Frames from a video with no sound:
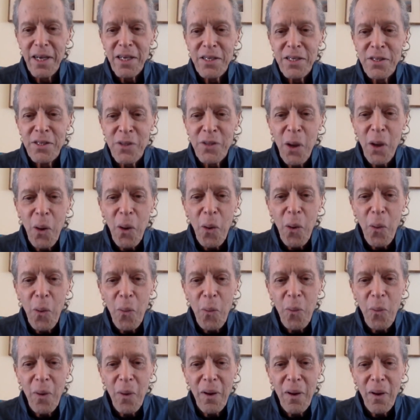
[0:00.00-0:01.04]

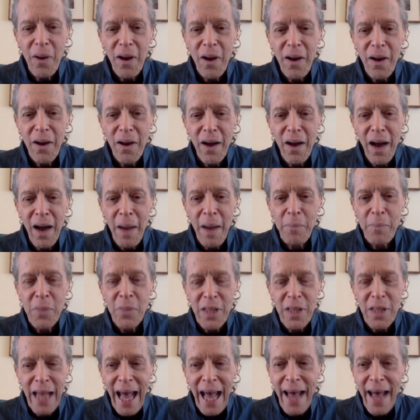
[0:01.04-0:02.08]
So I'm
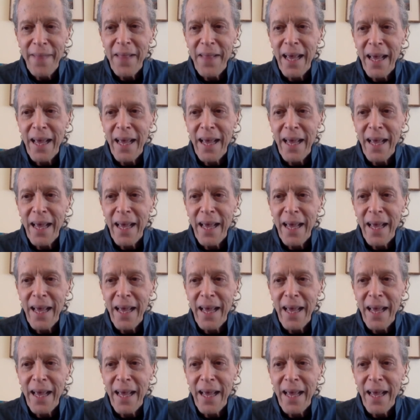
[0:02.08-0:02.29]
glad